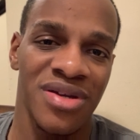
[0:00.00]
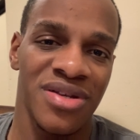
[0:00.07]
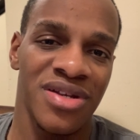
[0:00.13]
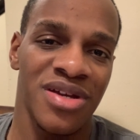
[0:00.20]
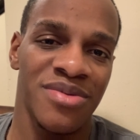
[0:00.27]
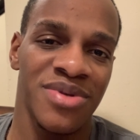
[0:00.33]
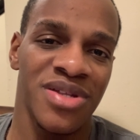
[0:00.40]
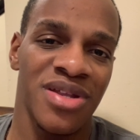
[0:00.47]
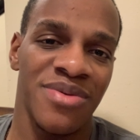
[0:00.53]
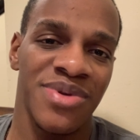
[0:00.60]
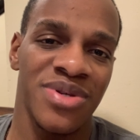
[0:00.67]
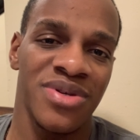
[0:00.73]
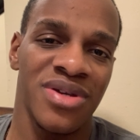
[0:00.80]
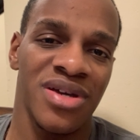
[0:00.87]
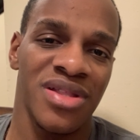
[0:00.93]

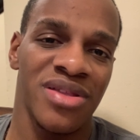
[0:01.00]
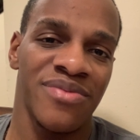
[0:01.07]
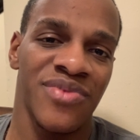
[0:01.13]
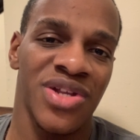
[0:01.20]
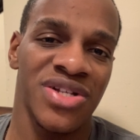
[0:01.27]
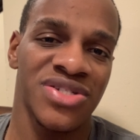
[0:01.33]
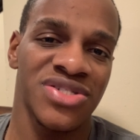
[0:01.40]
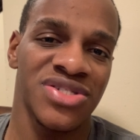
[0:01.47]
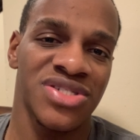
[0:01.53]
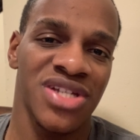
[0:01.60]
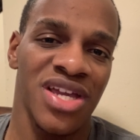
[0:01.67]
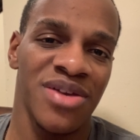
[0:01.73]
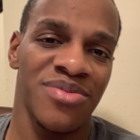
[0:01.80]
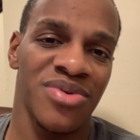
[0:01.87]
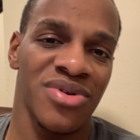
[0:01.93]
WWE Elimination
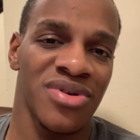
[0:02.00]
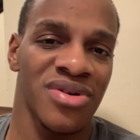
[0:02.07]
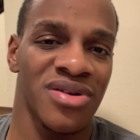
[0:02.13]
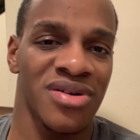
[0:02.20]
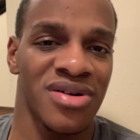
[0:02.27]
Chamber